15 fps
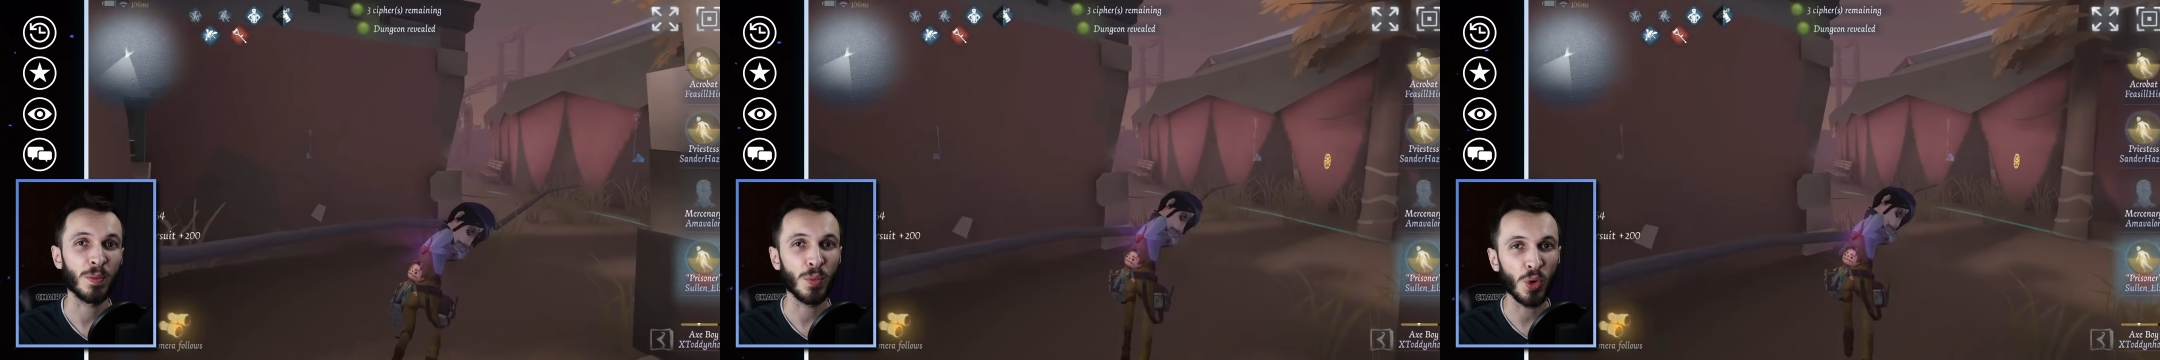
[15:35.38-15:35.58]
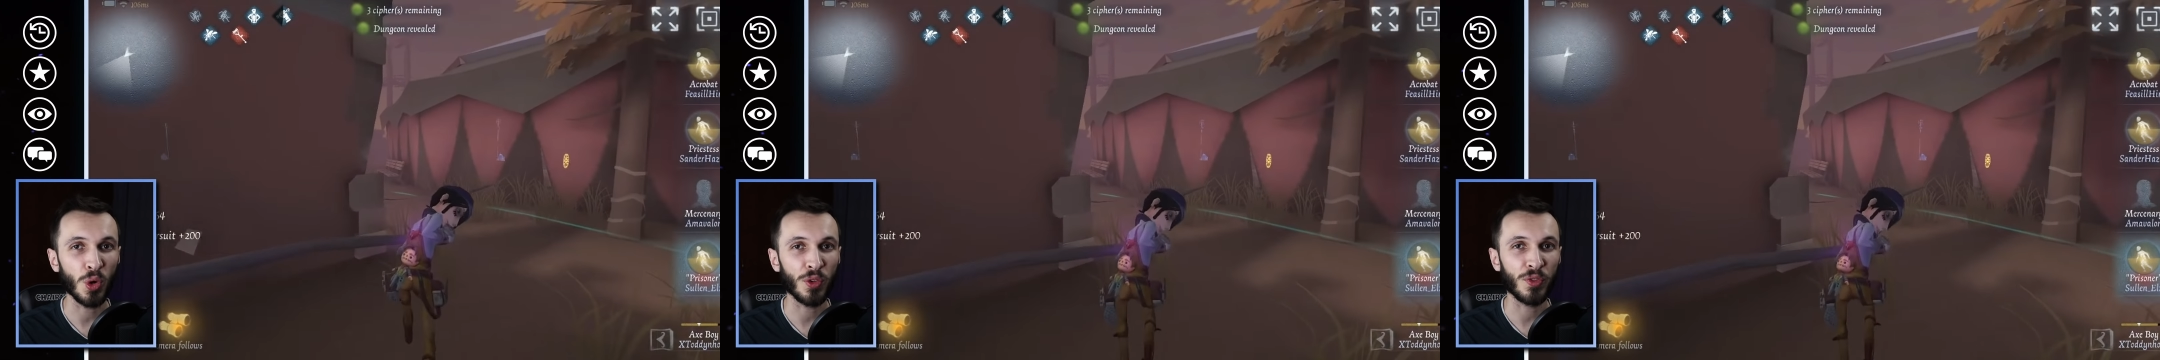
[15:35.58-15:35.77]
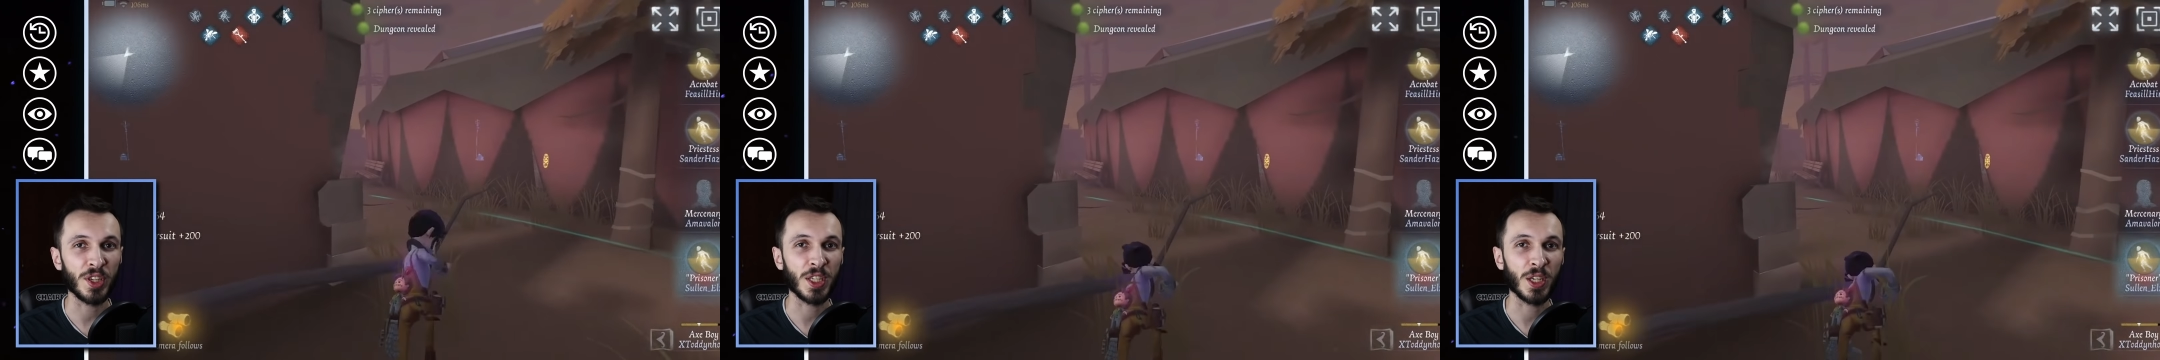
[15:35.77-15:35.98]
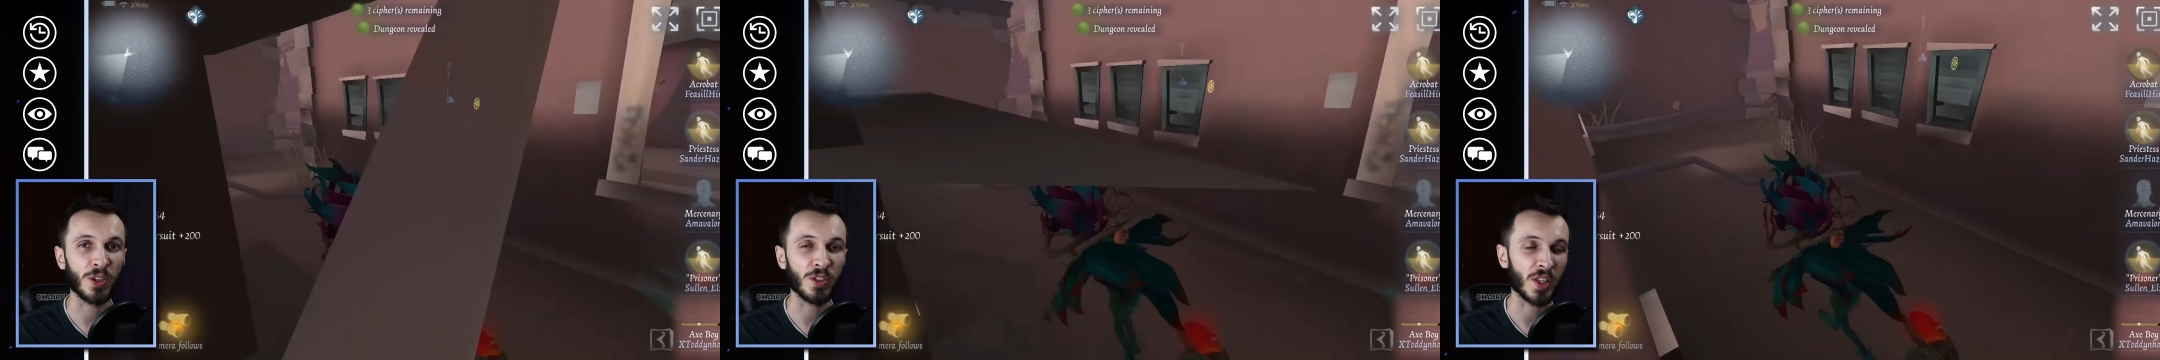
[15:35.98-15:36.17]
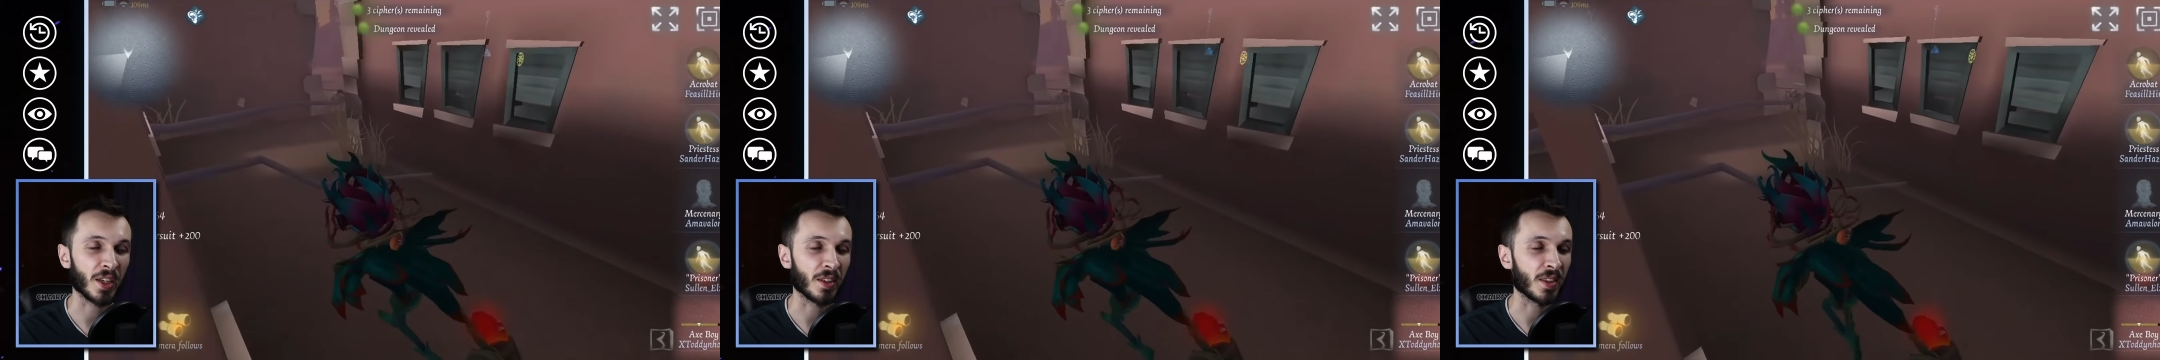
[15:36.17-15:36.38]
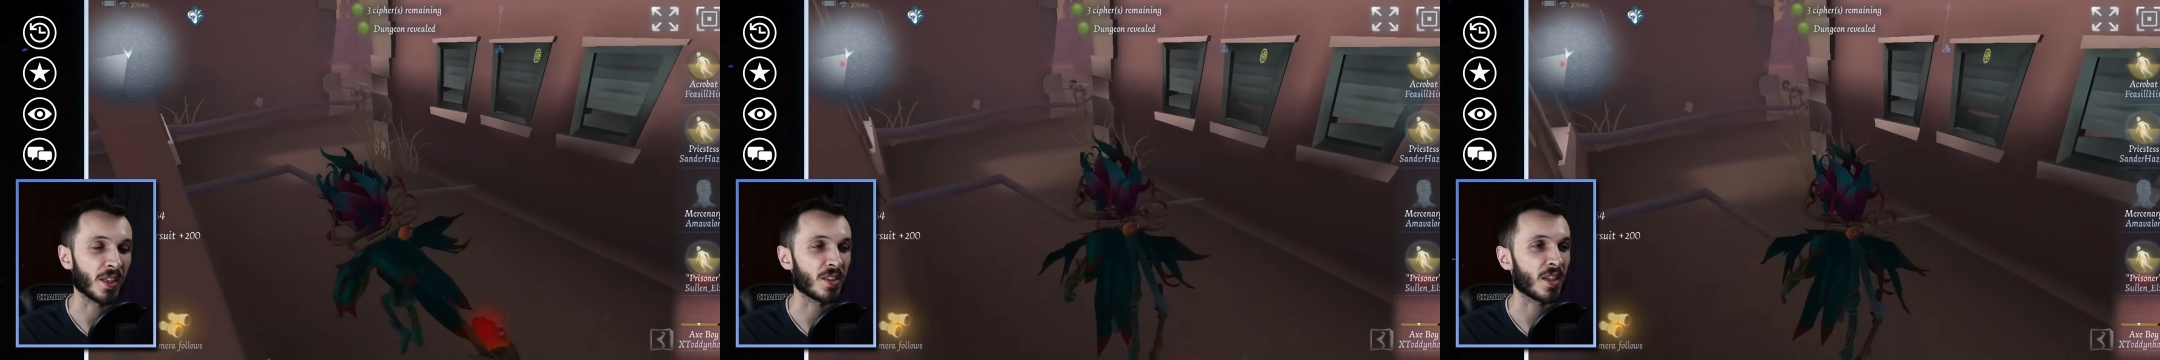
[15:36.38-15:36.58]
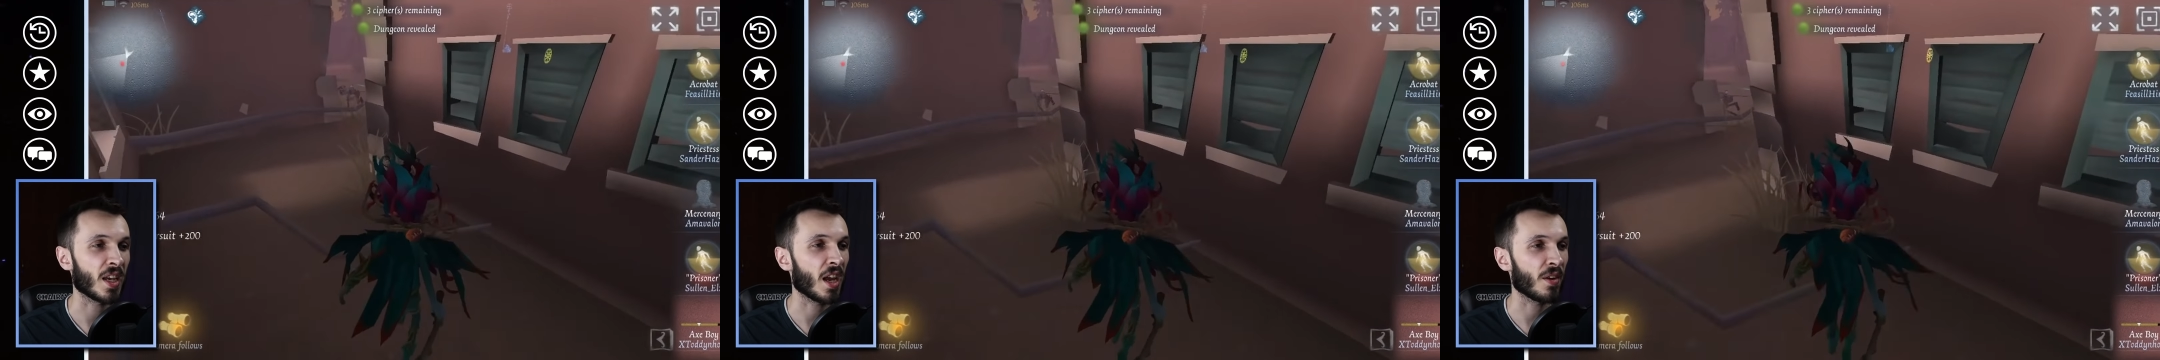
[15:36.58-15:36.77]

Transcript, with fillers: more videos like this